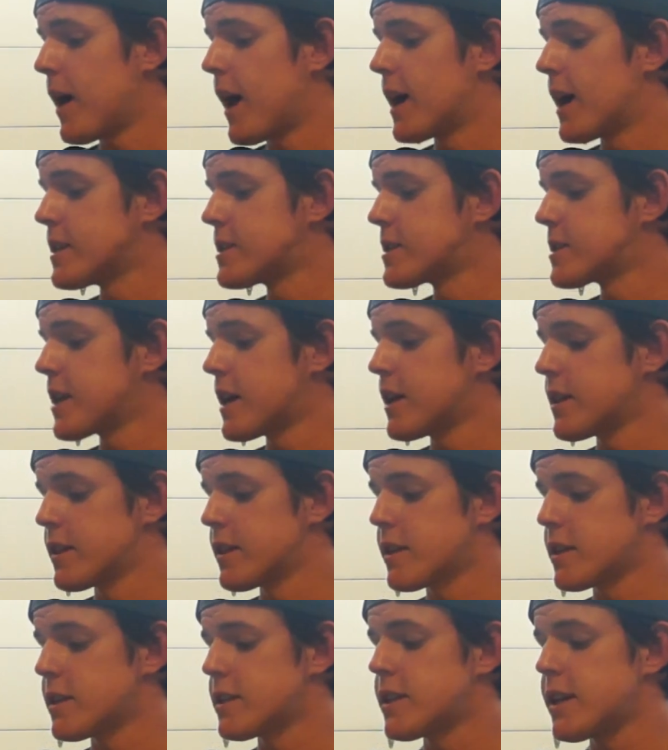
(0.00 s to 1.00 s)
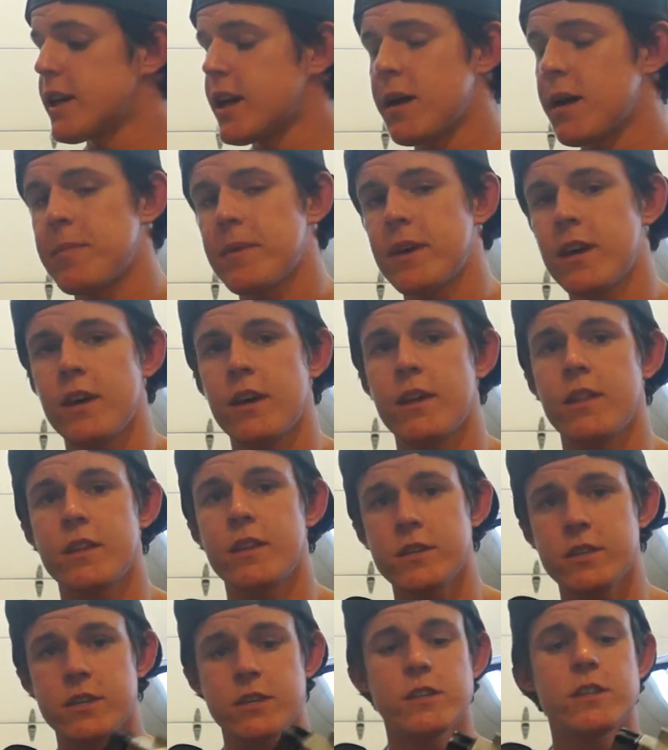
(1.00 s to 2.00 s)
I sent the DME,
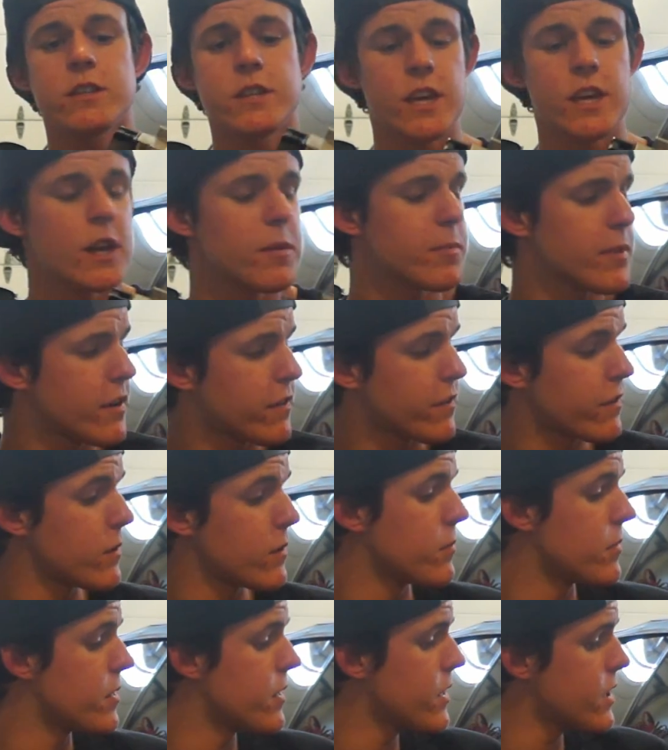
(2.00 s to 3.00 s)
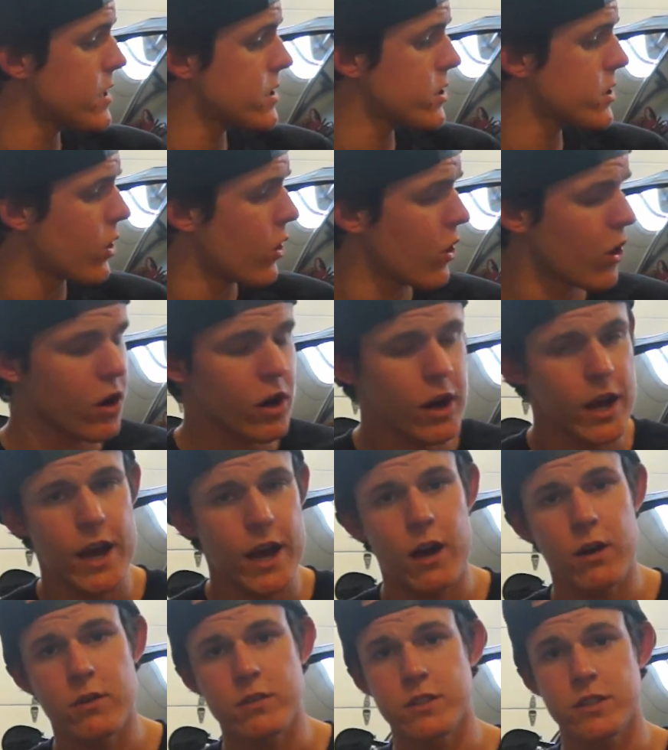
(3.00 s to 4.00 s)
this is the DME from this car
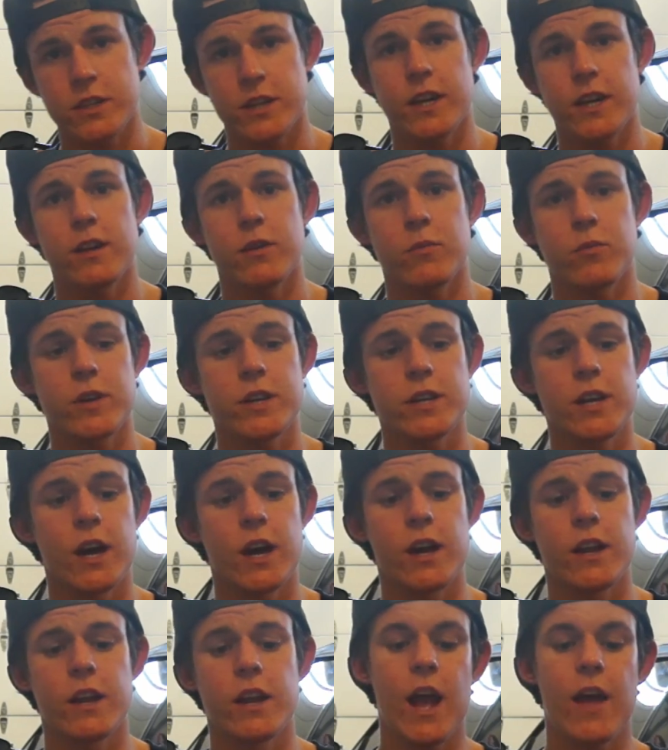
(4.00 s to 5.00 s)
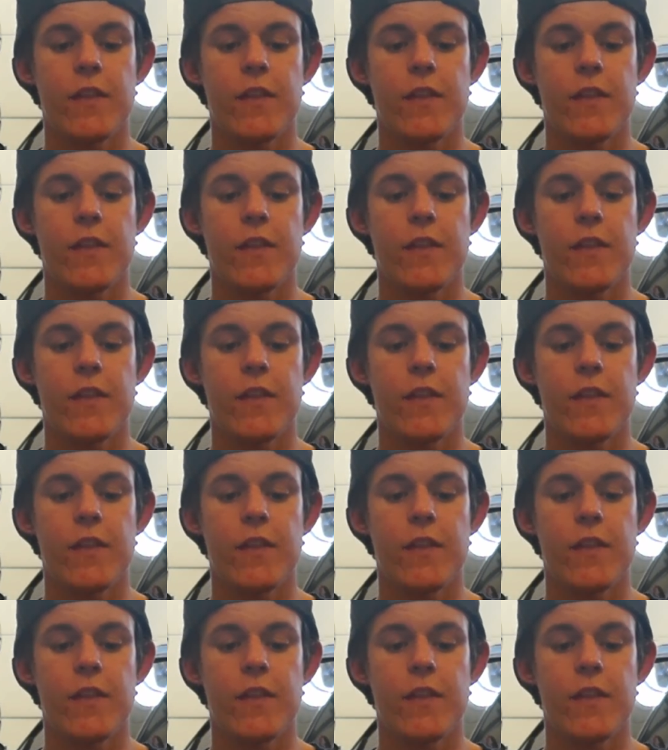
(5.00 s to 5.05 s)
out to get it redone.